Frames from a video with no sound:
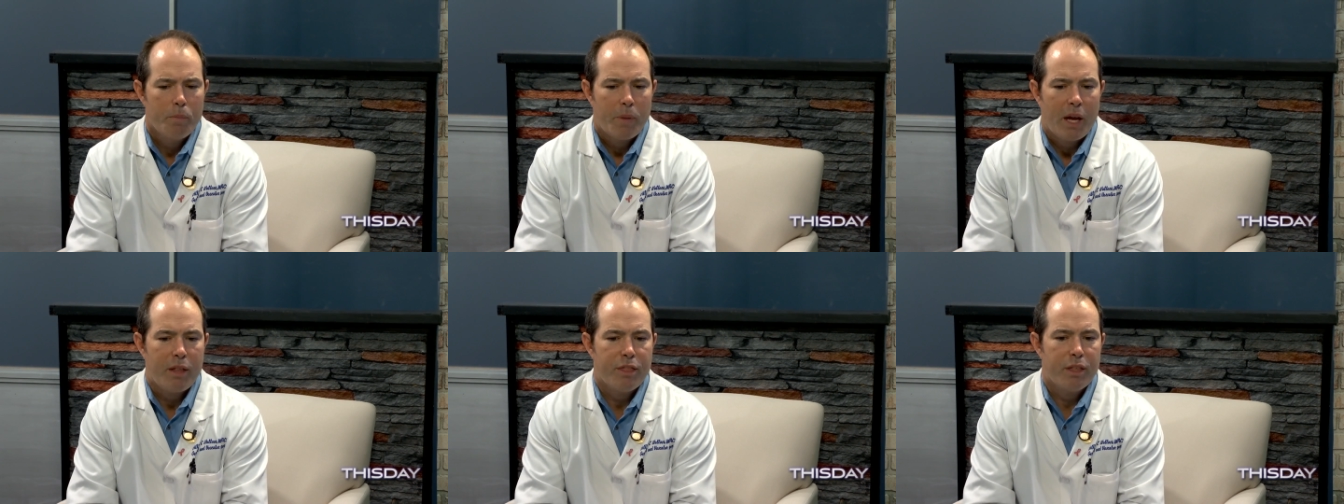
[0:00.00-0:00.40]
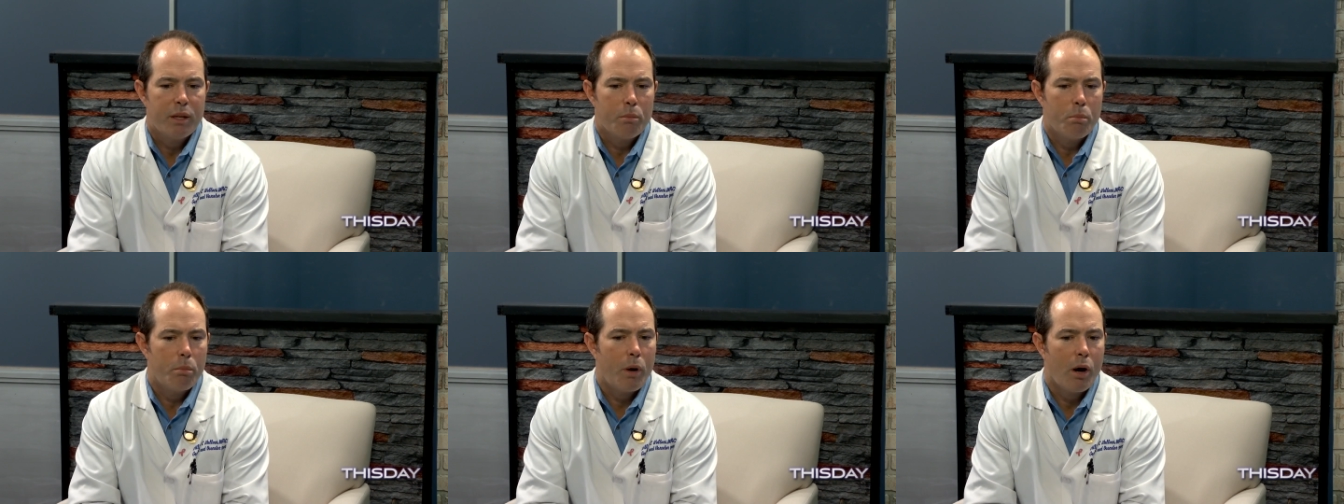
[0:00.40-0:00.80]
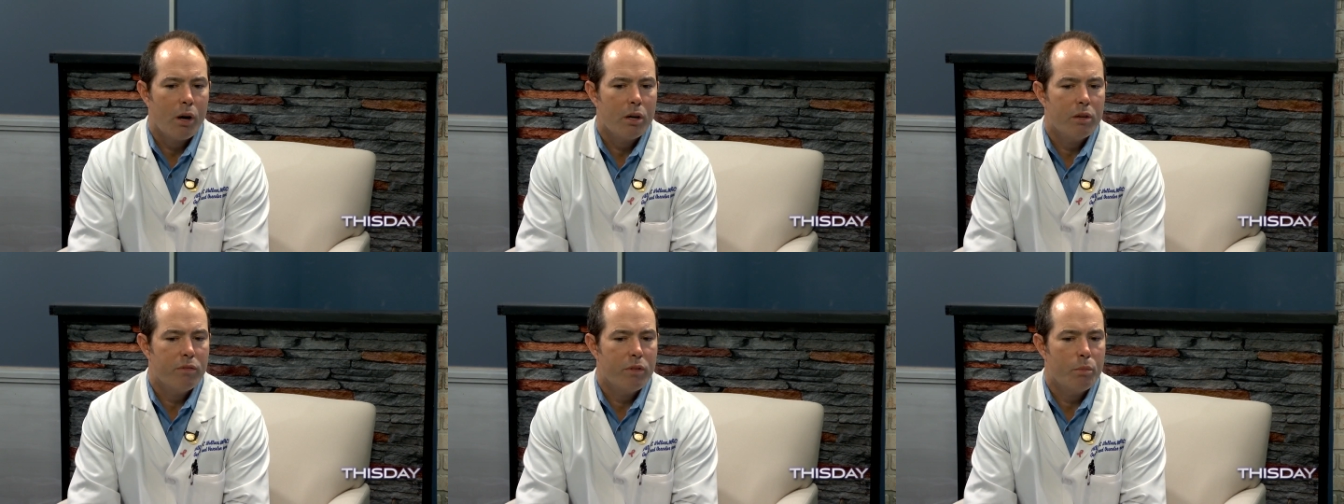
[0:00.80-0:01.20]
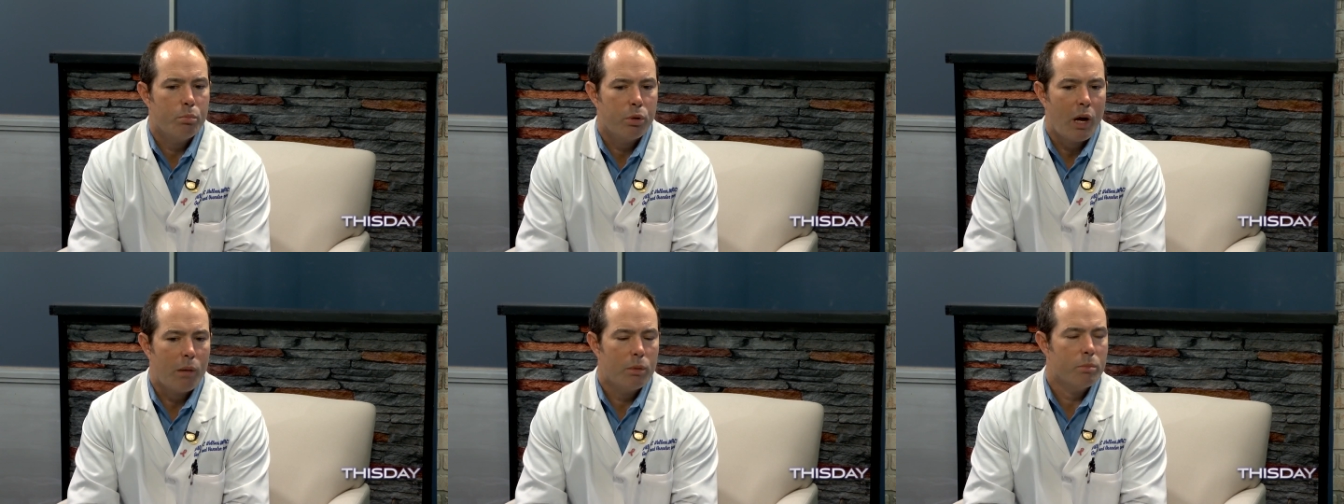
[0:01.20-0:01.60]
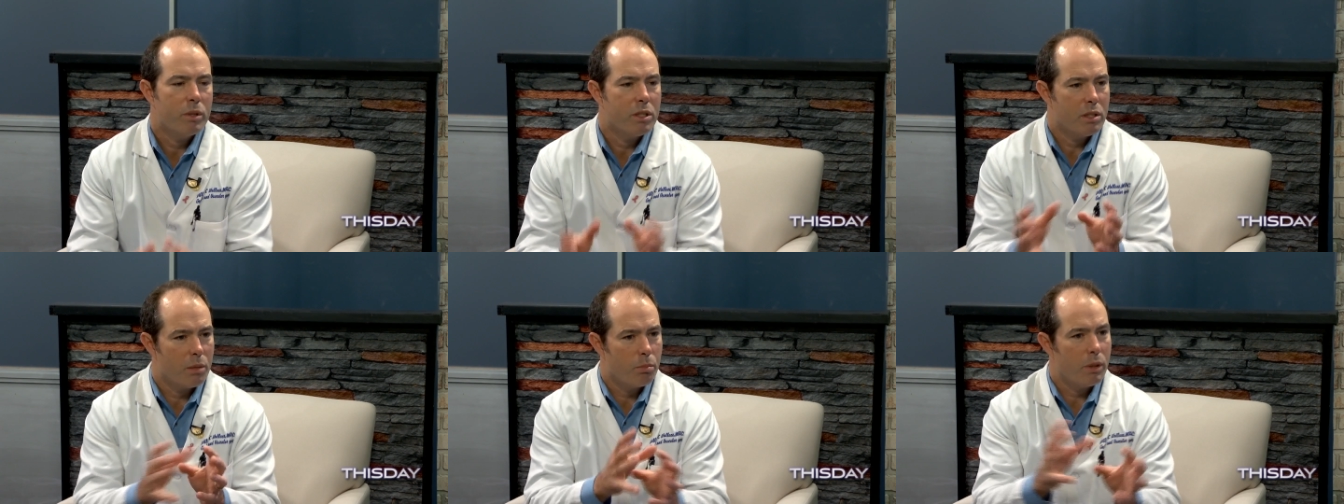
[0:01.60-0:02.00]
I think part of the problem
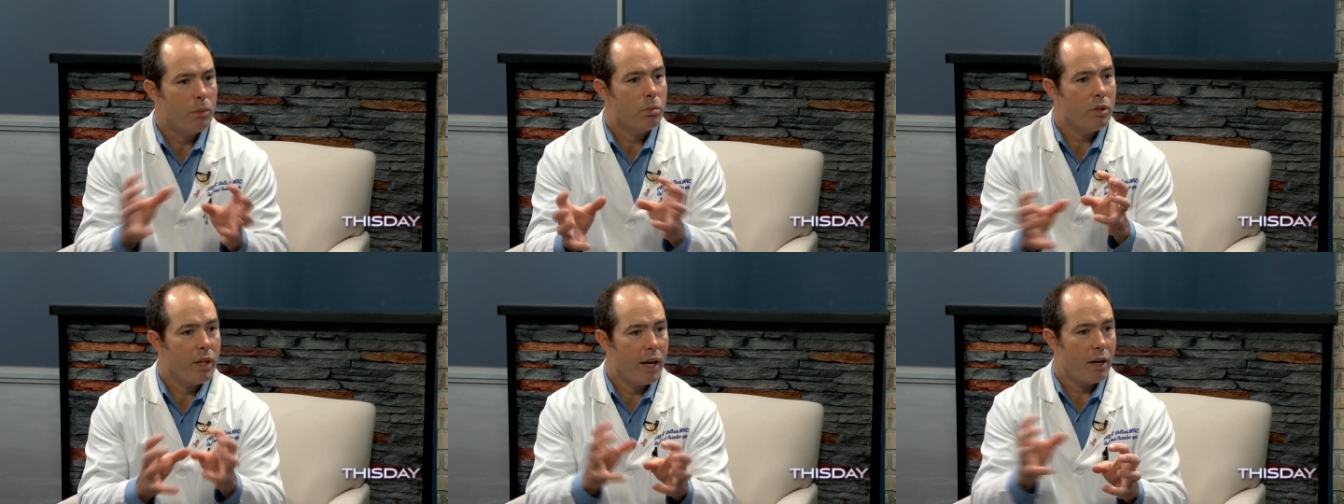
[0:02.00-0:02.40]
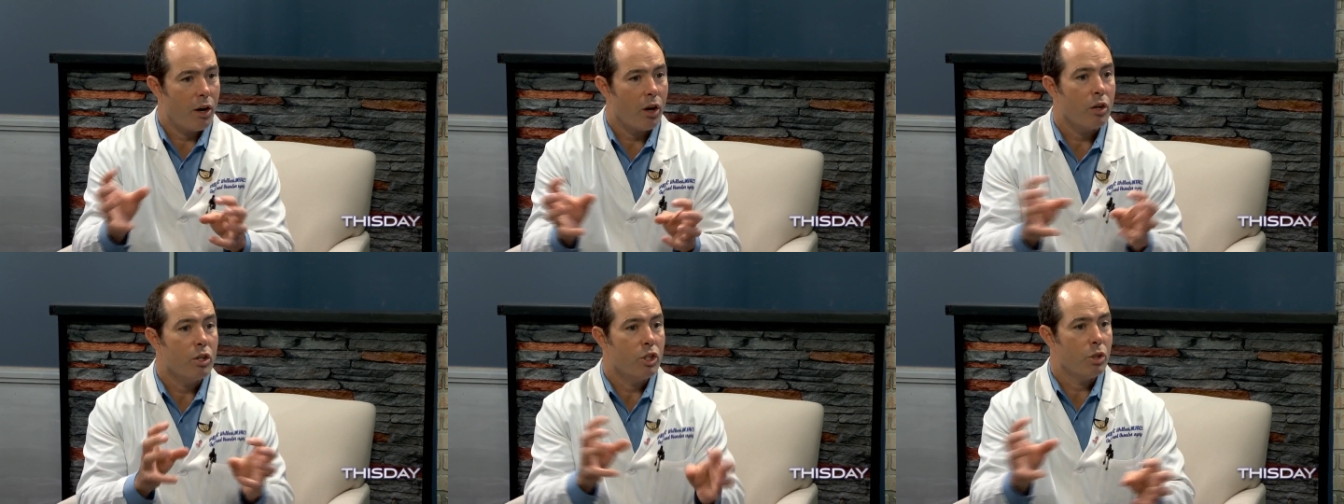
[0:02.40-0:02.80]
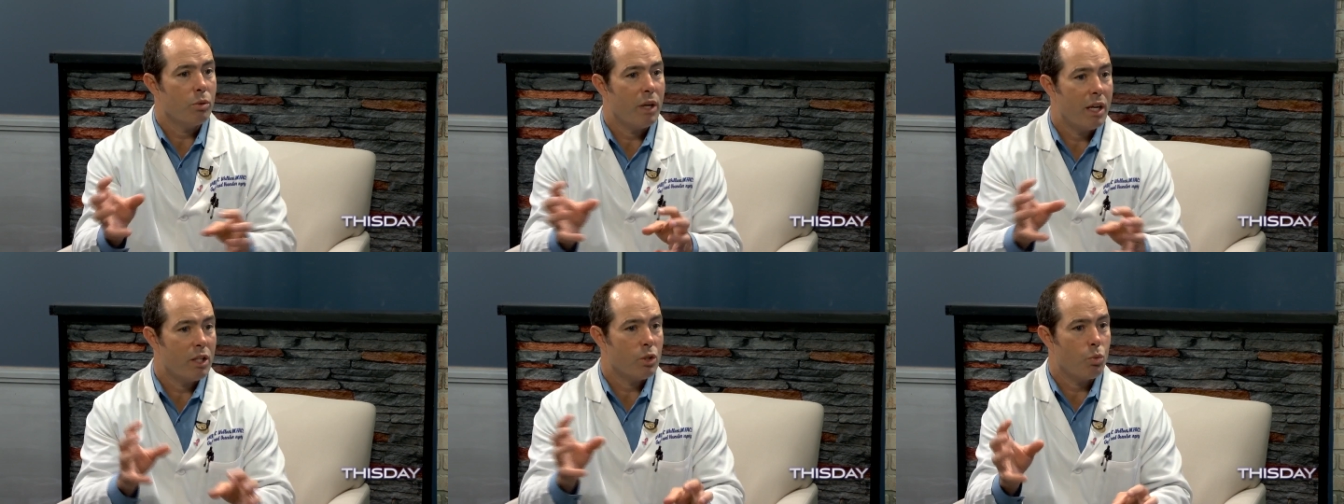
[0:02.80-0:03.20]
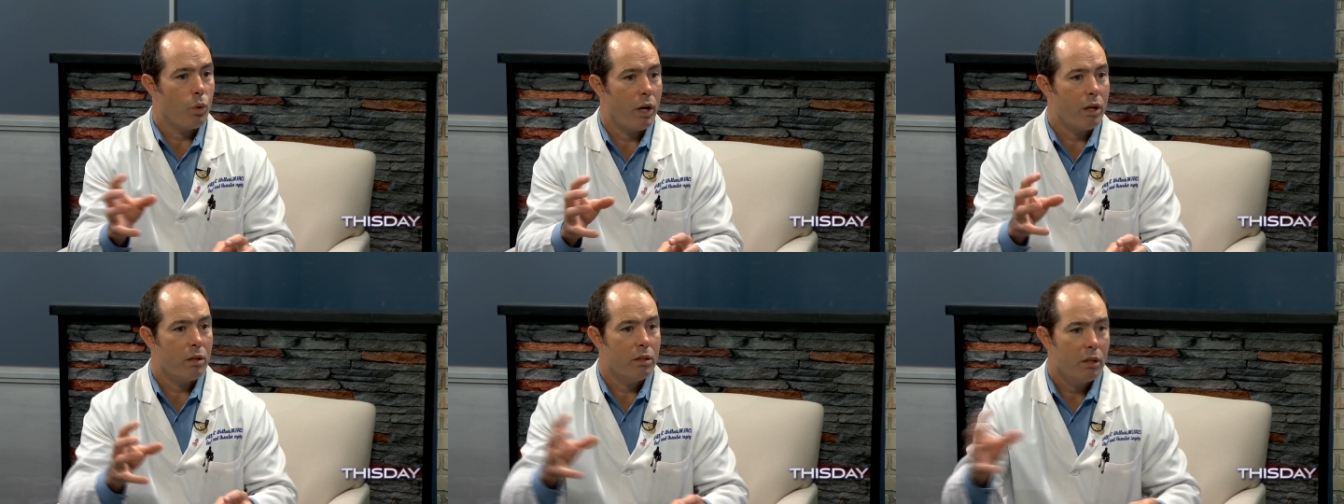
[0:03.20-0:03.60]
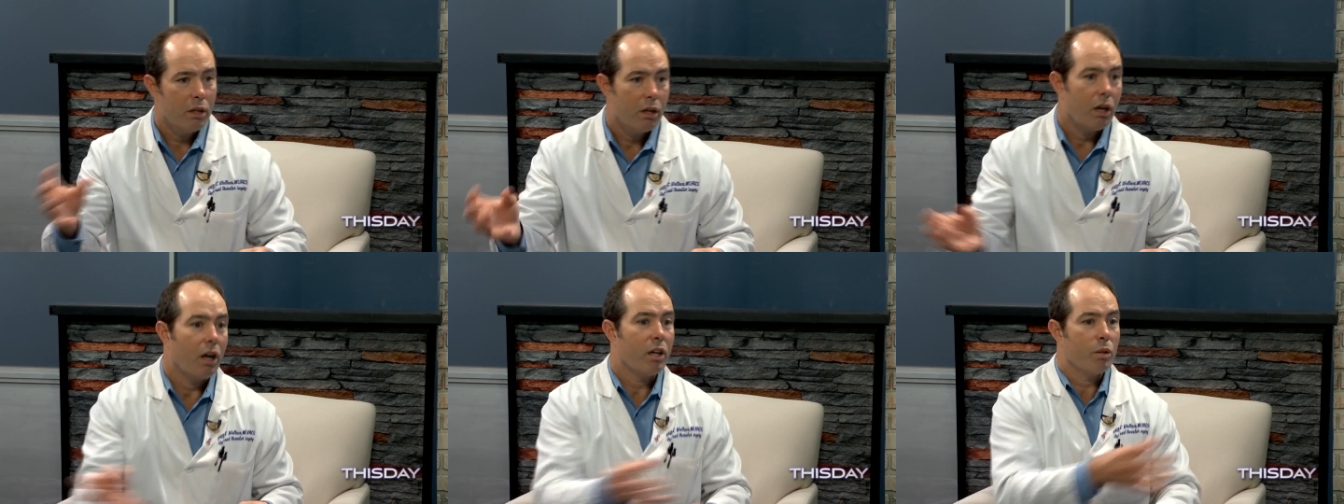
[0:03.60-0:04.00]
is the people that aren't doing as well
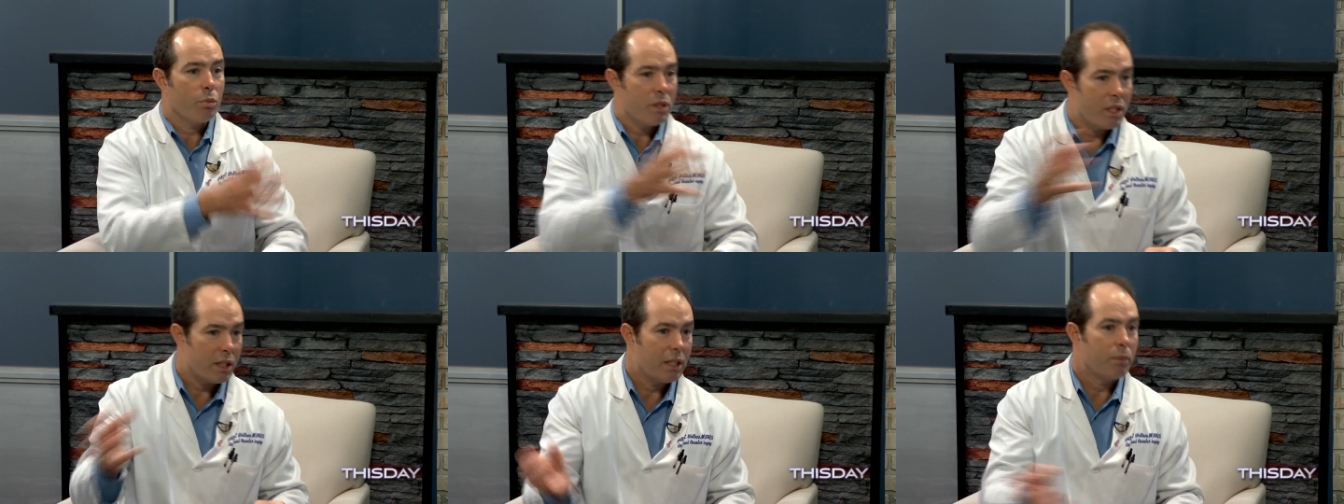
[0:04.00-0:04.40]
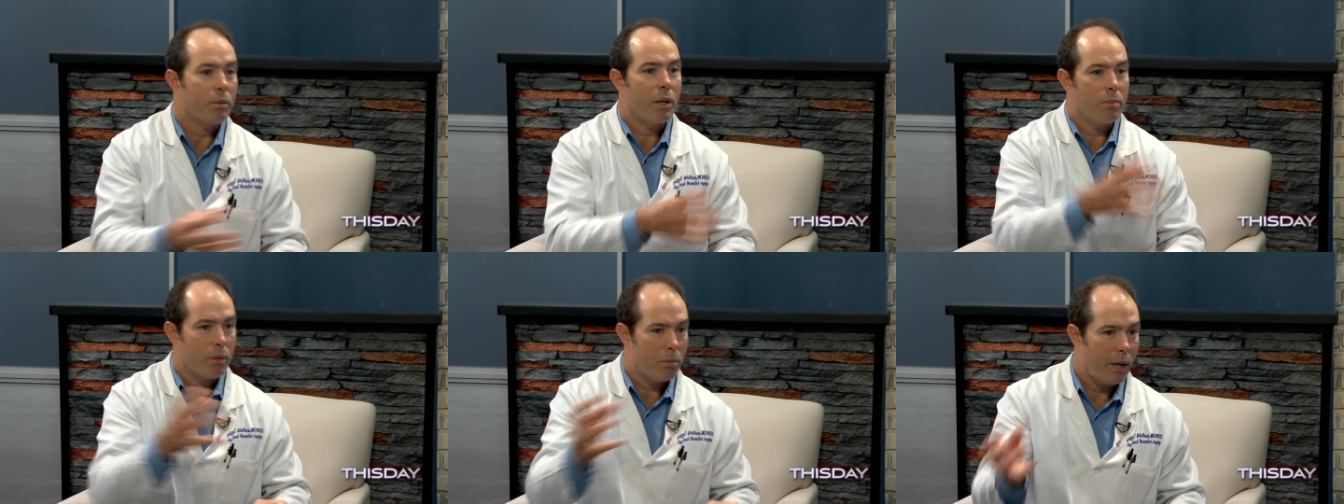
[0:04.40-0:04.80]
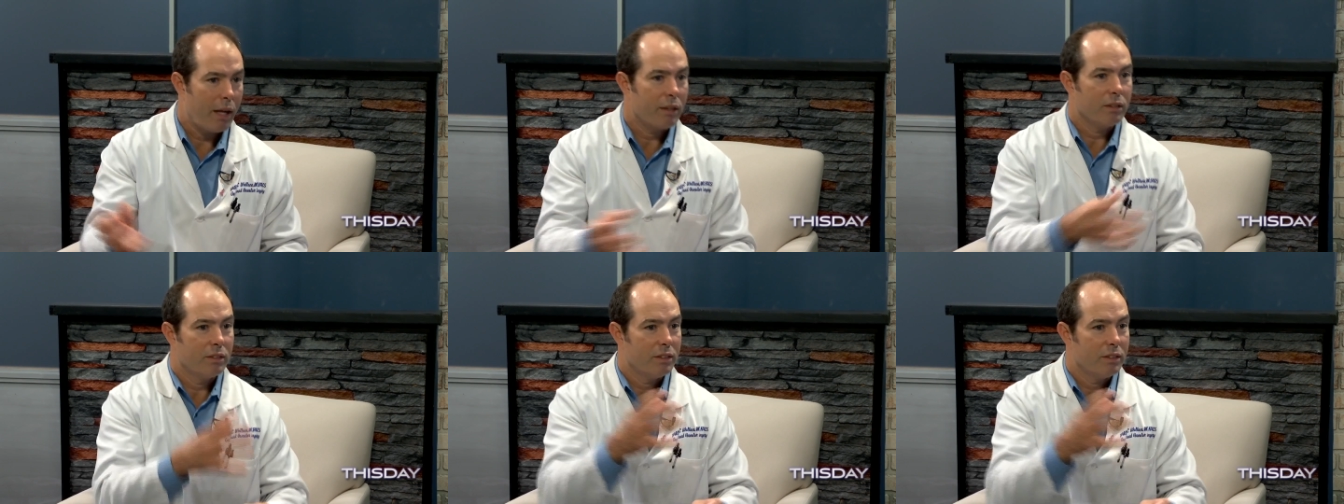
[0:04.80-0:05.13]
are the ones that keep coming back.